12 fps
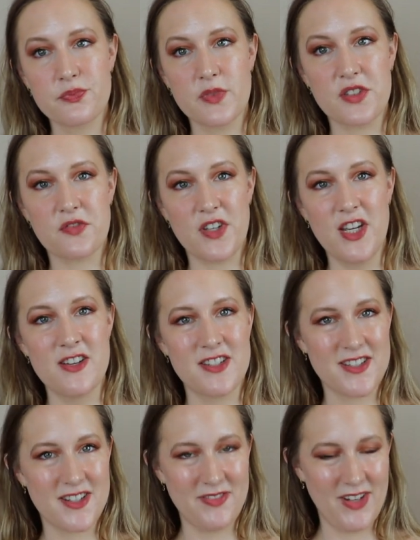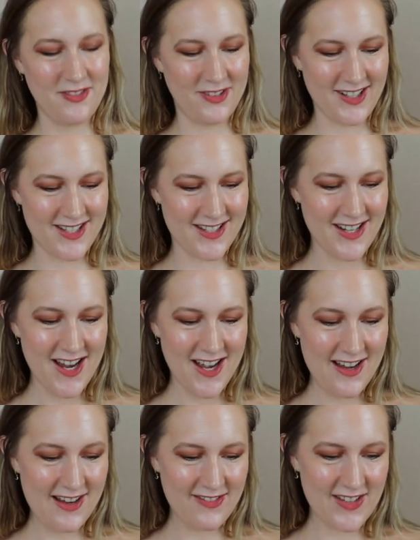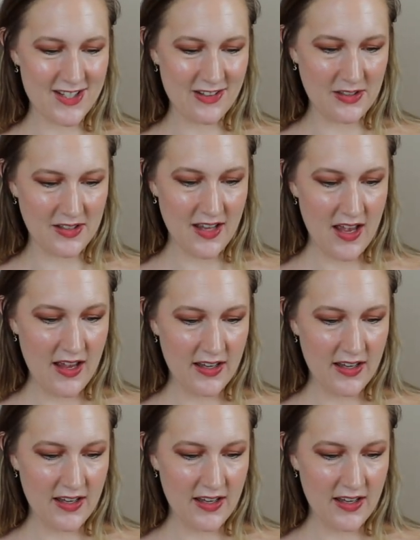This video is going to be the worst visual.